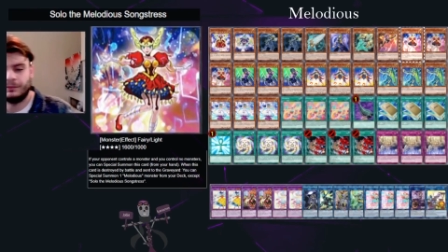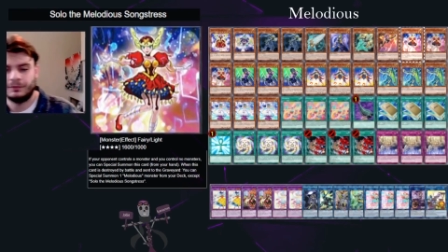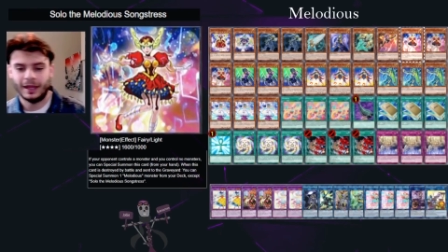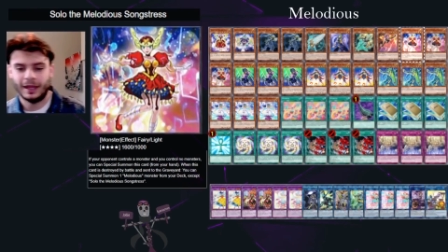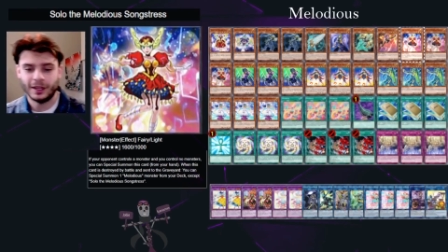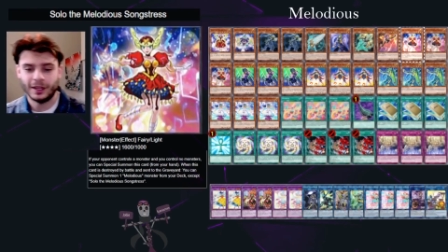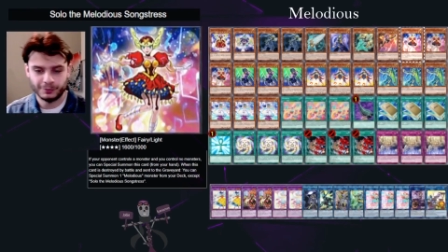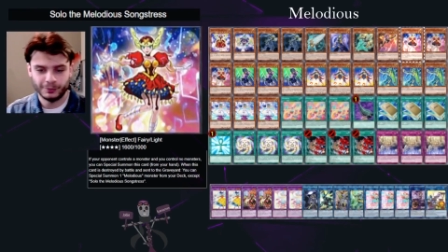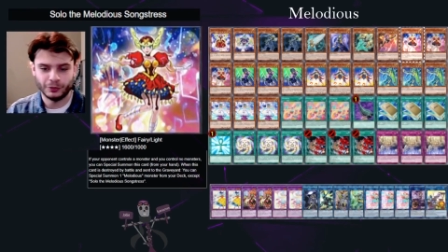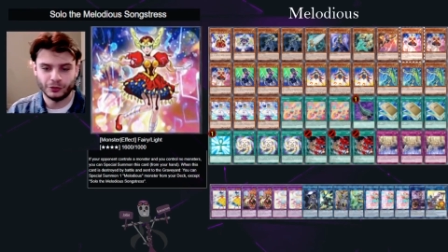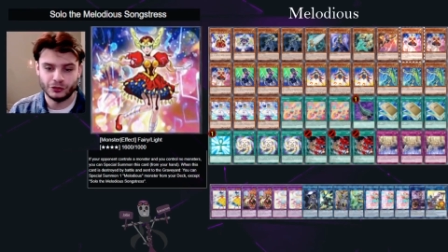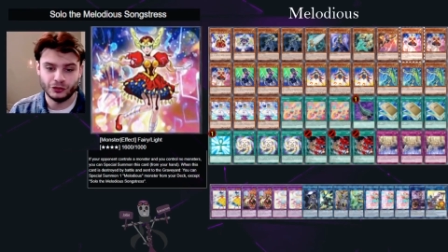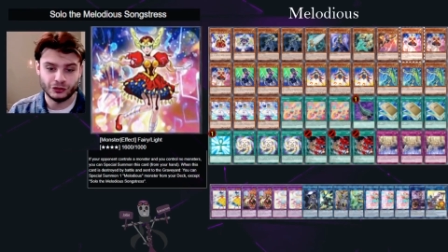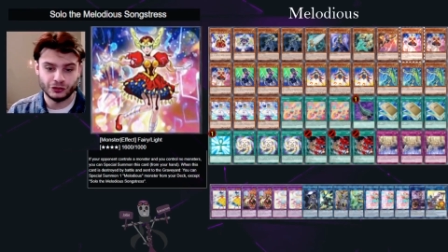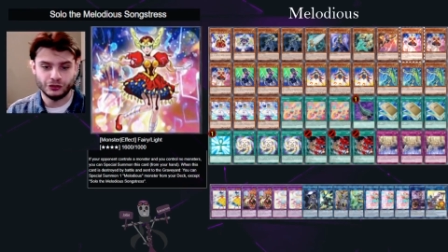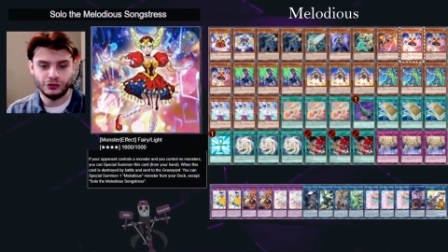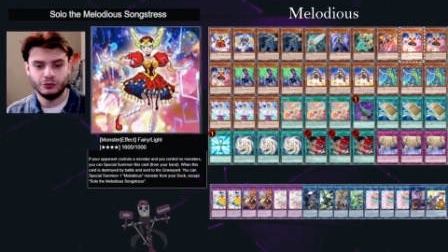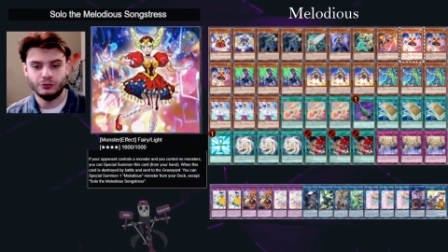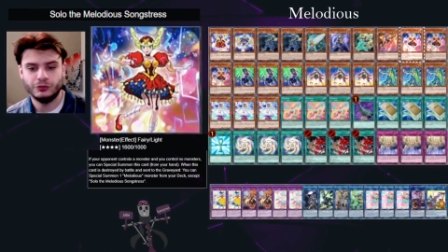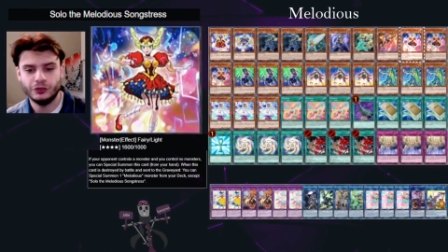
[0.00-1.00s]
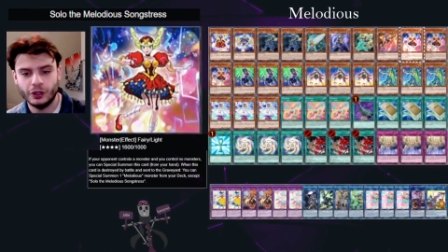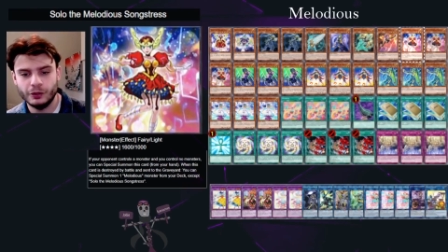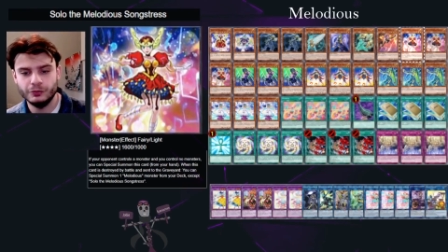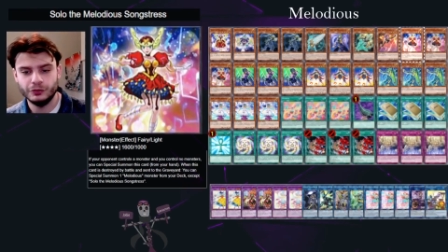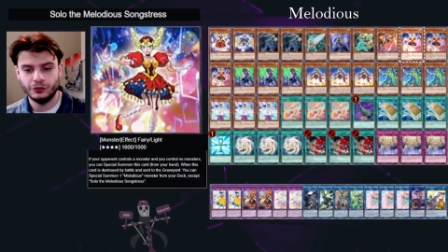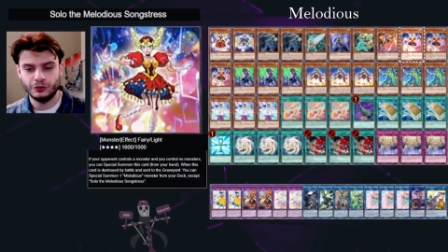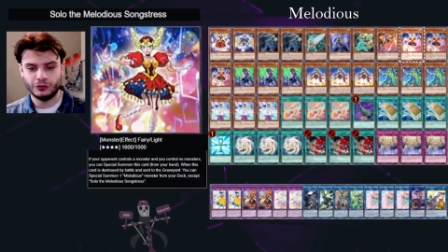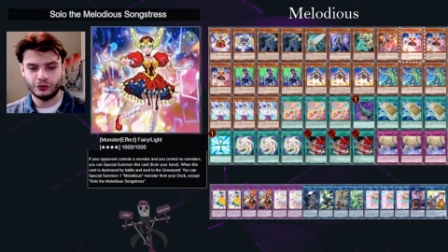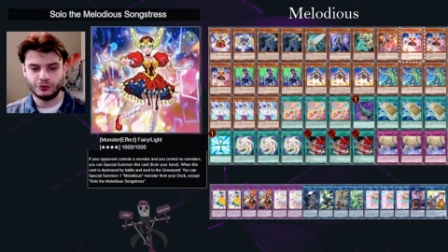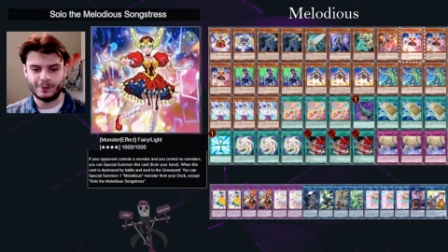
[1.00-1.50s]
has monsters and you don't,
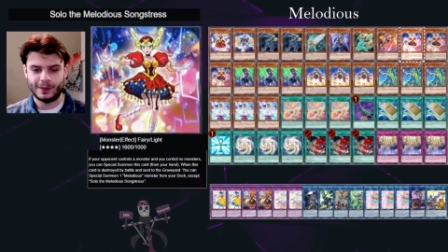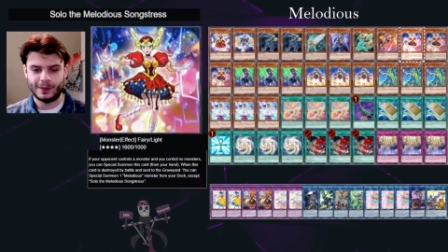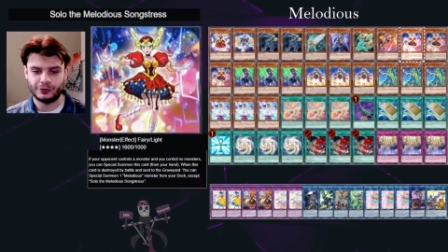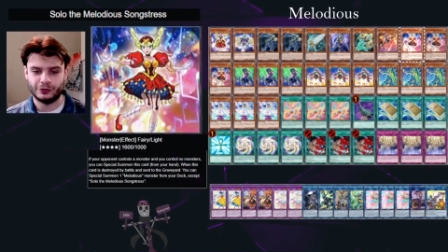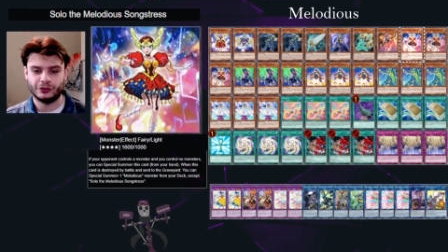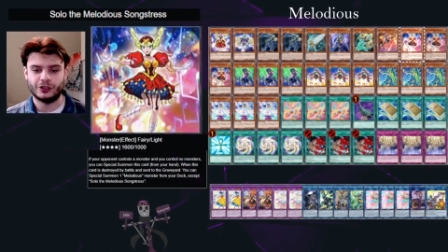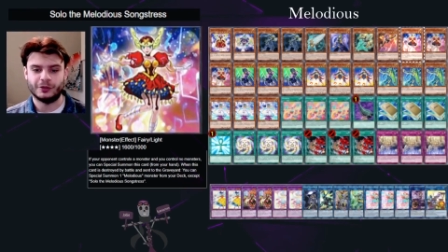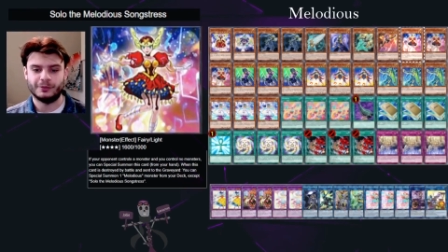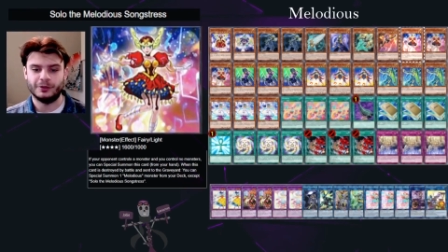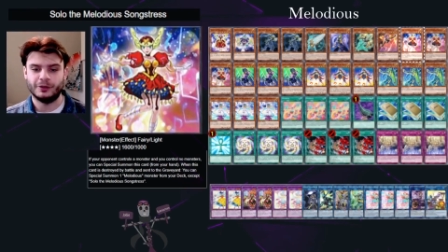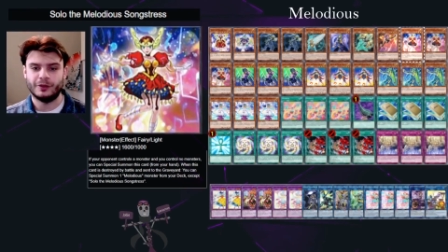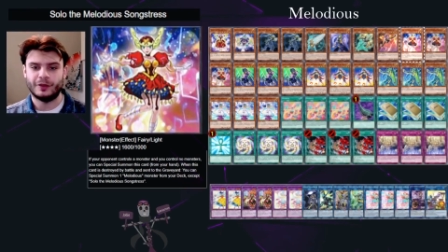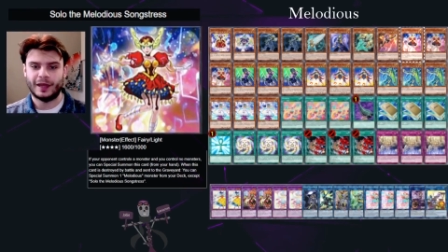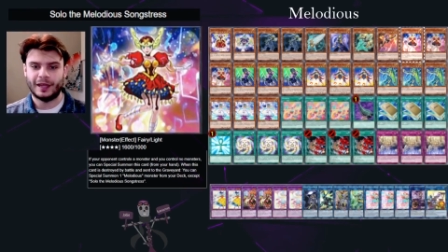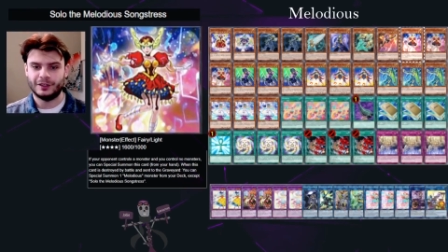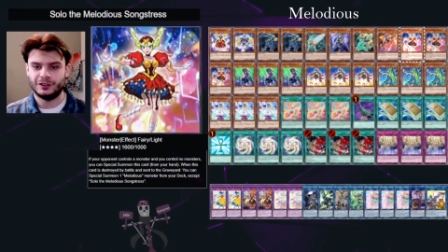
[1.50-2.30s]
you can special summon that.